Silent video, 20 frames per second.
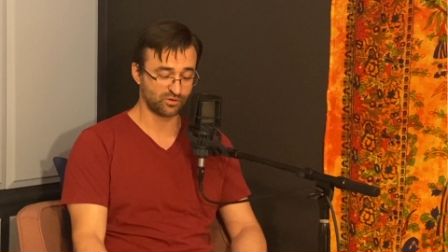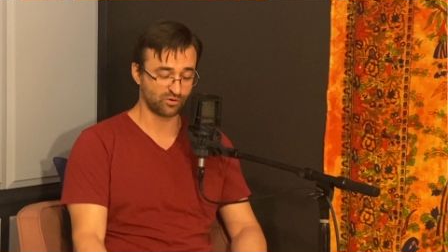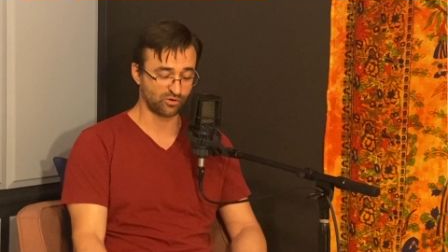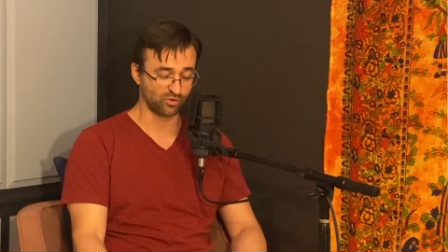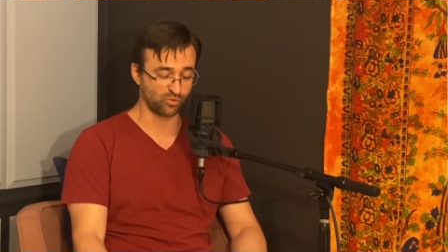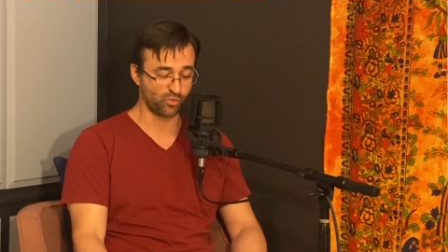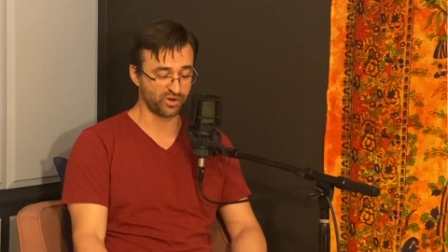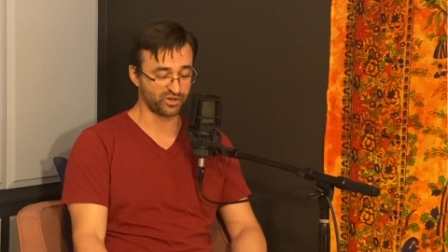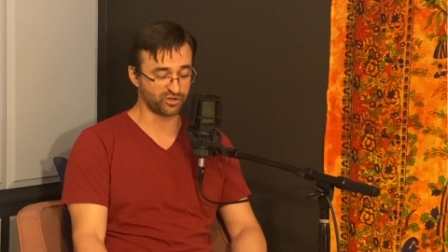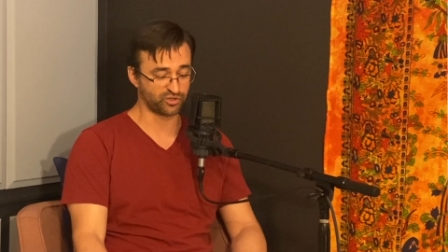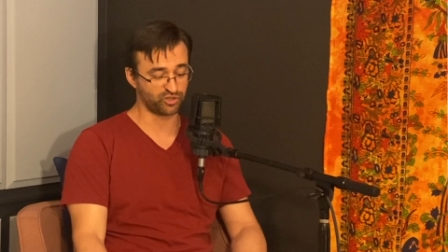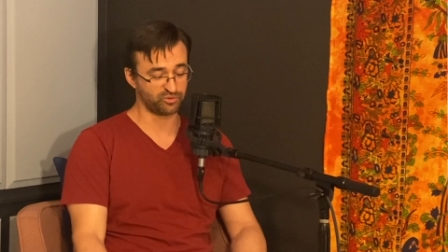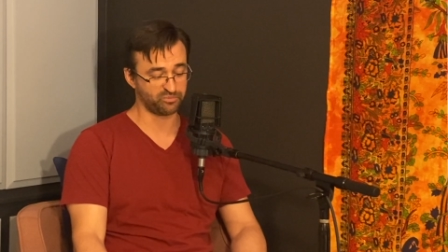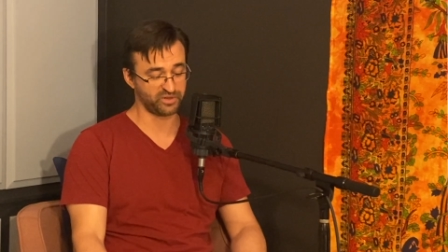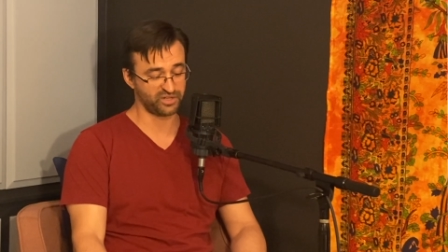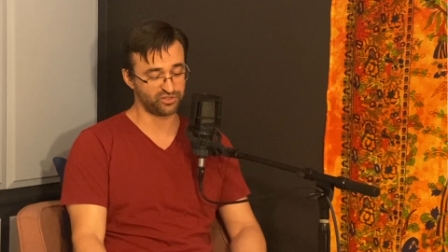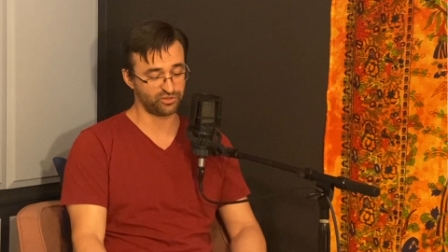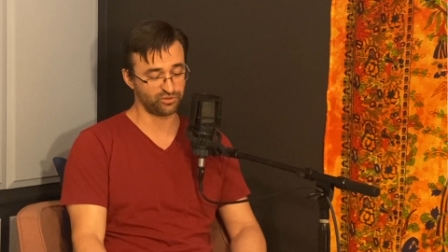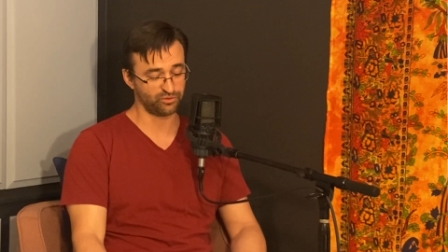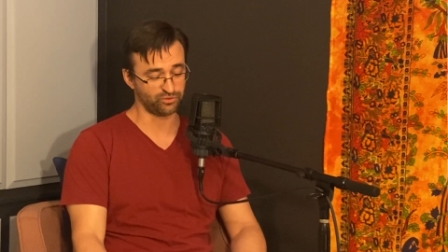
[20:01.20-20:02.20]
or one could
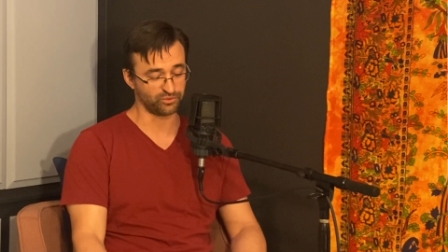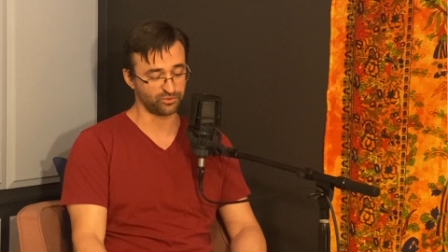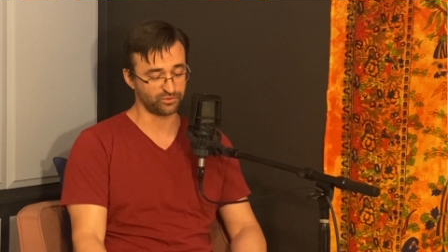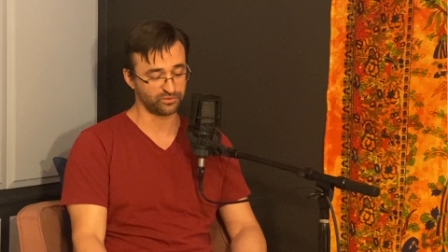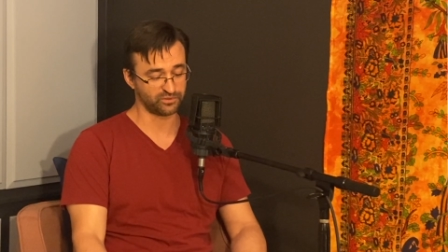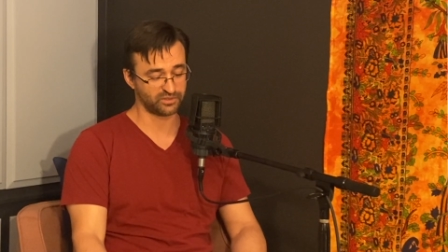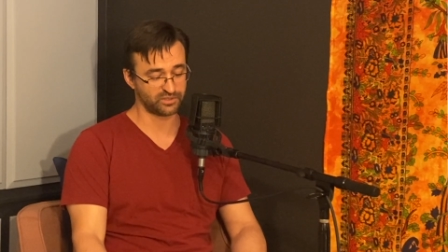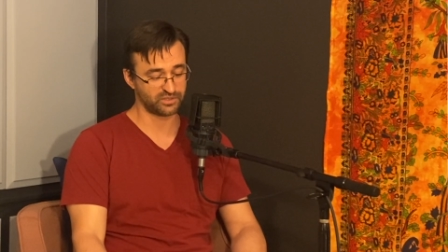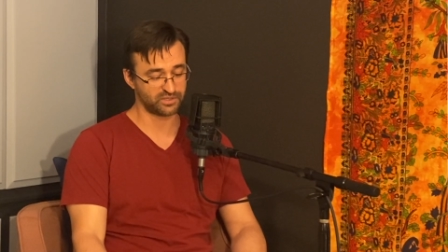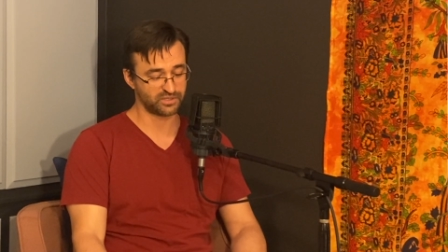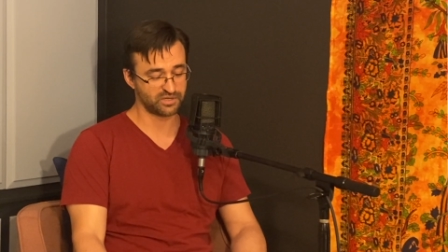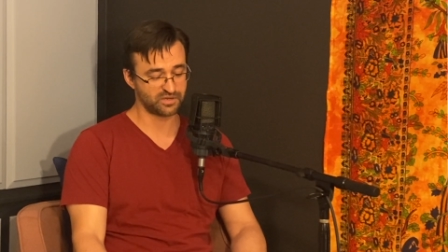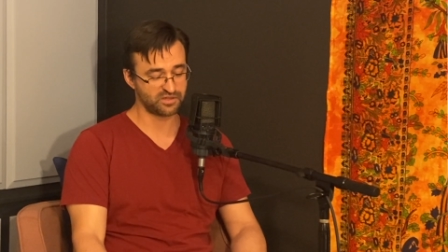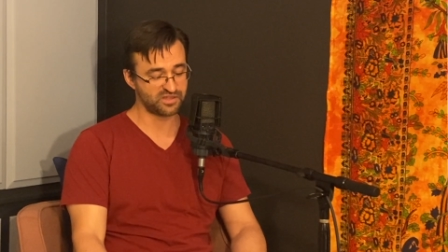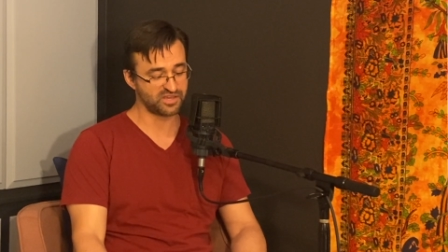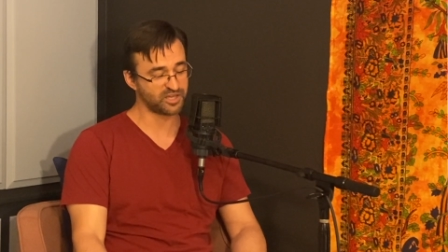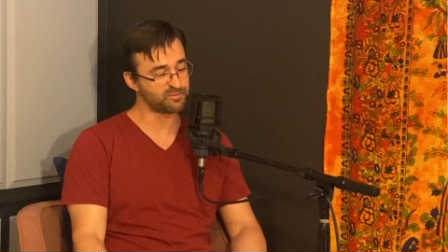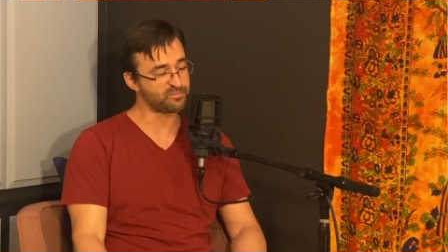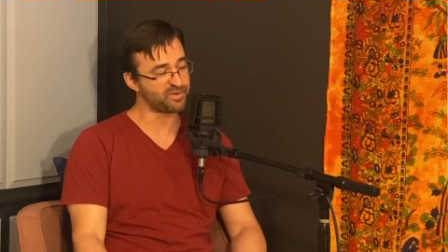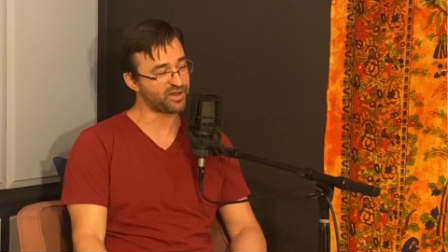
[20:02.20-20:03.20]
be two.
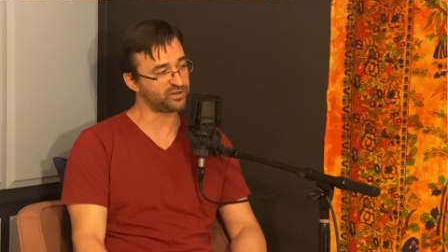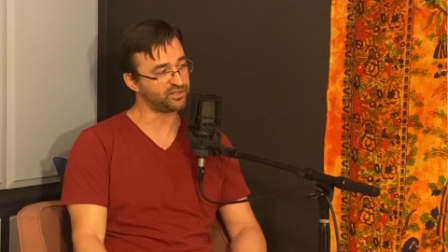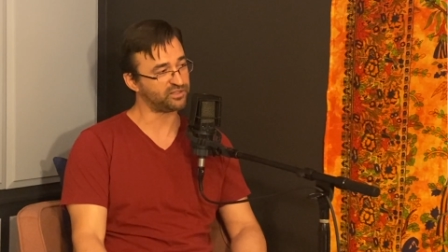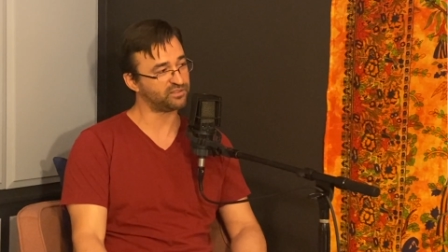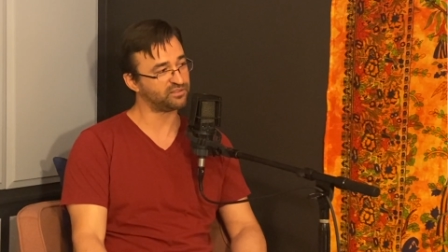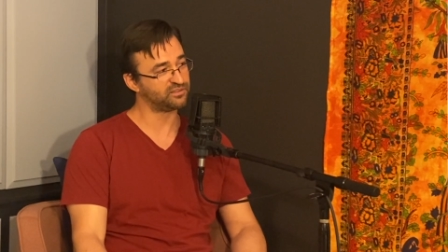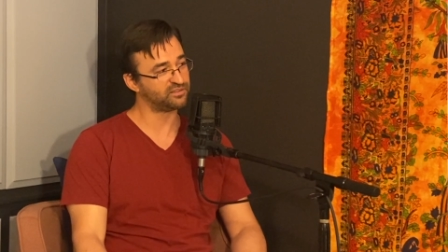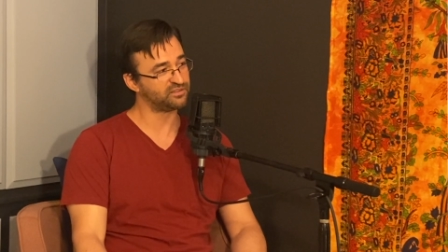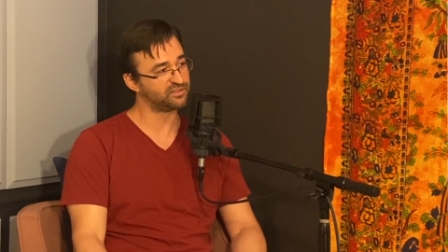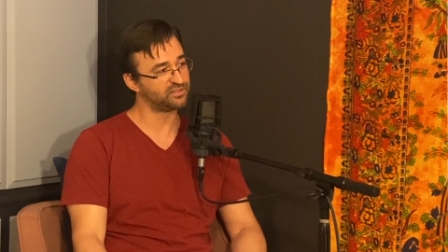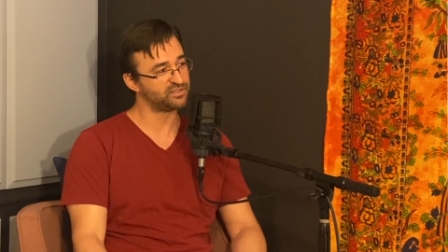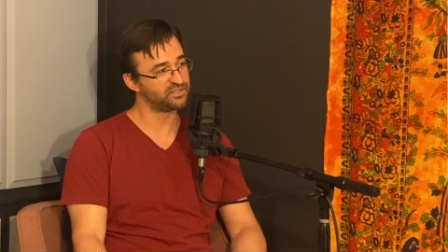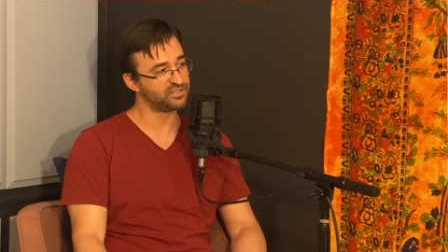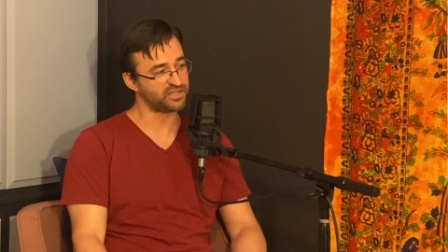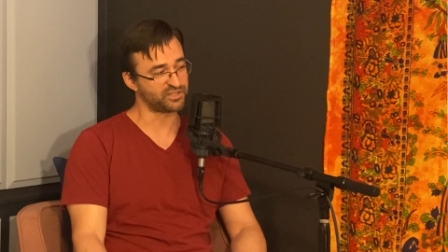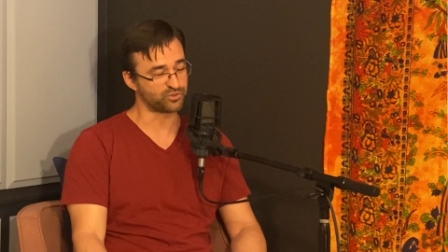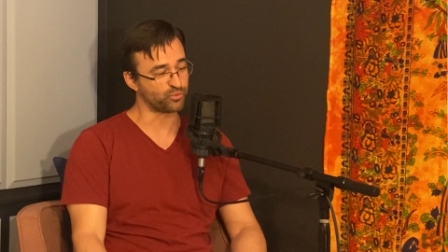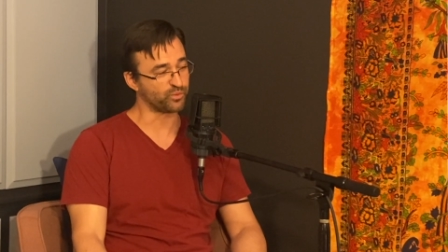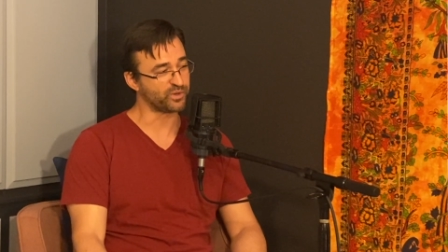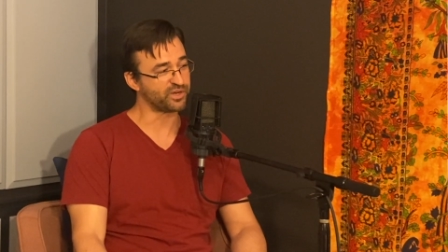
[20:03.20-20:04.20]
Think about it.
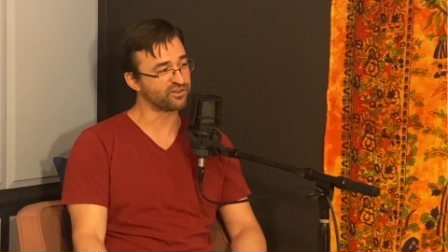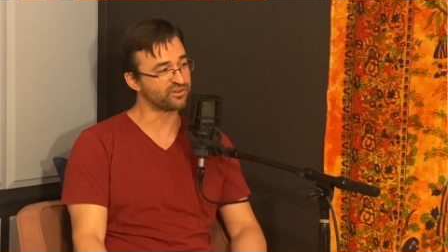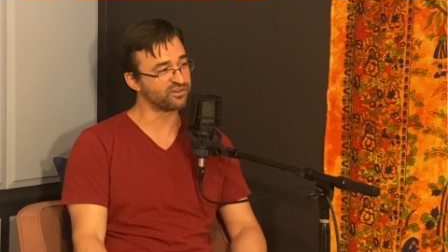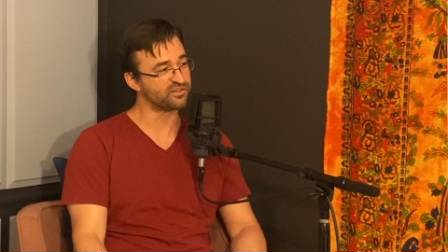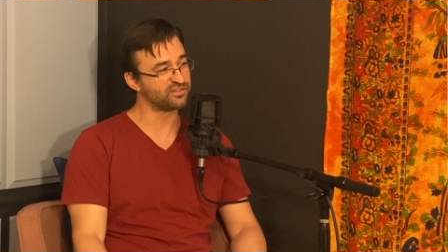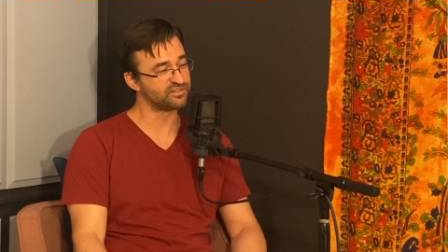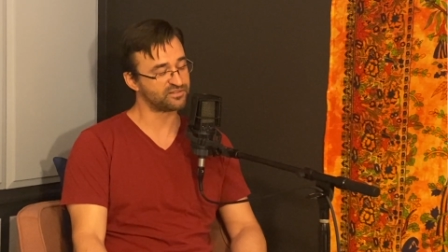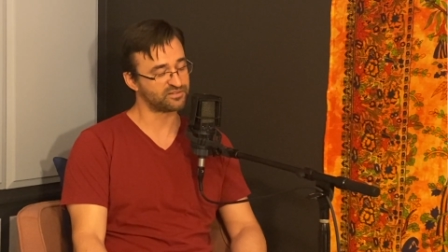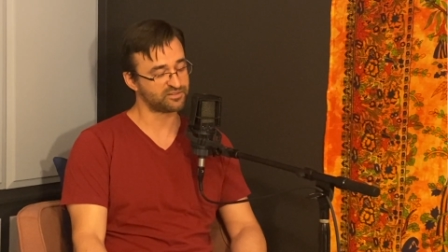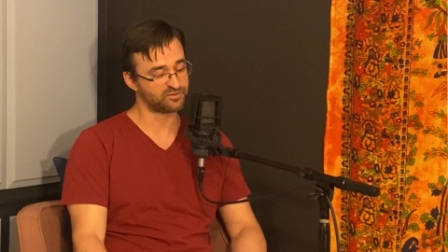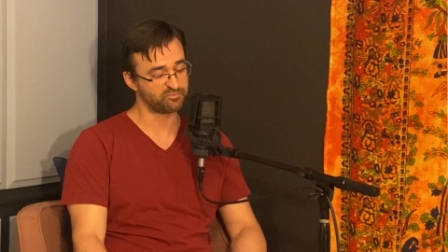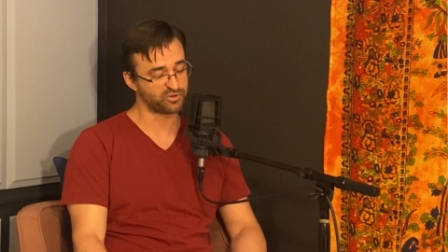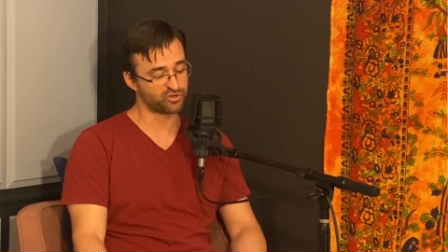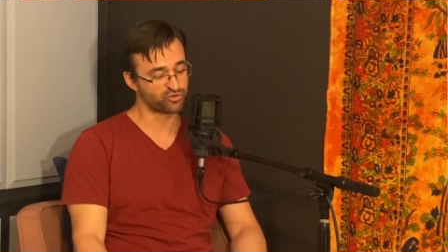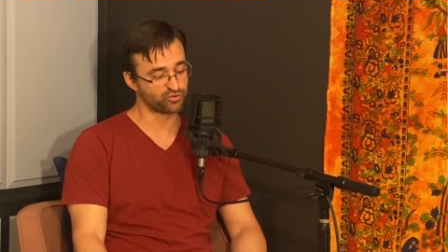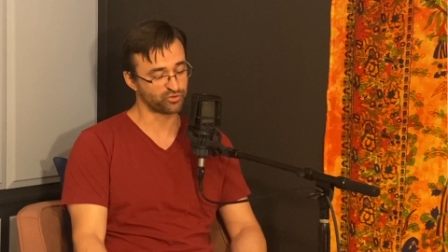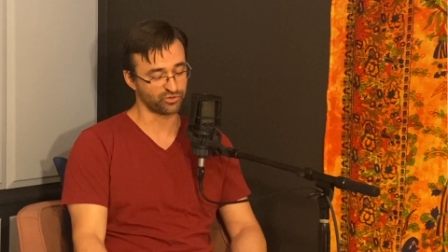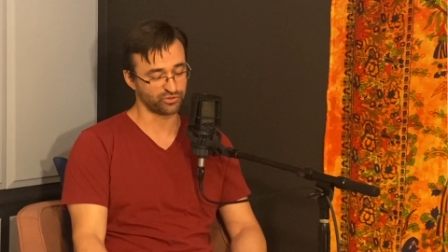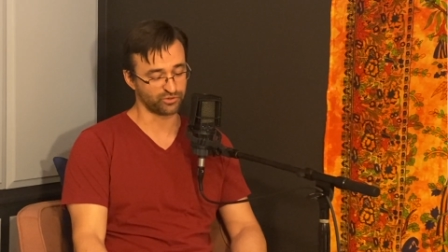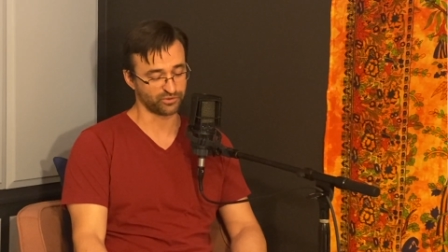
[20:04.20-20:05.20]
It's weird, but
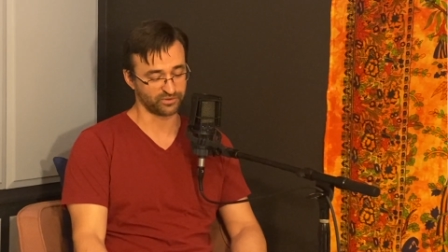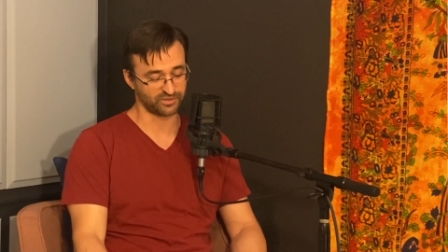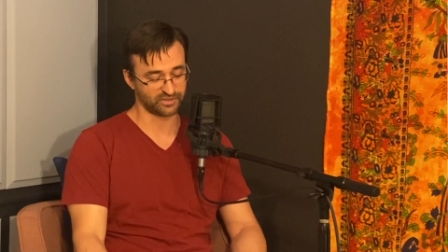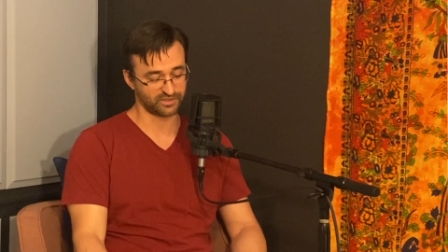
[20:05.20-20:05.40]
true.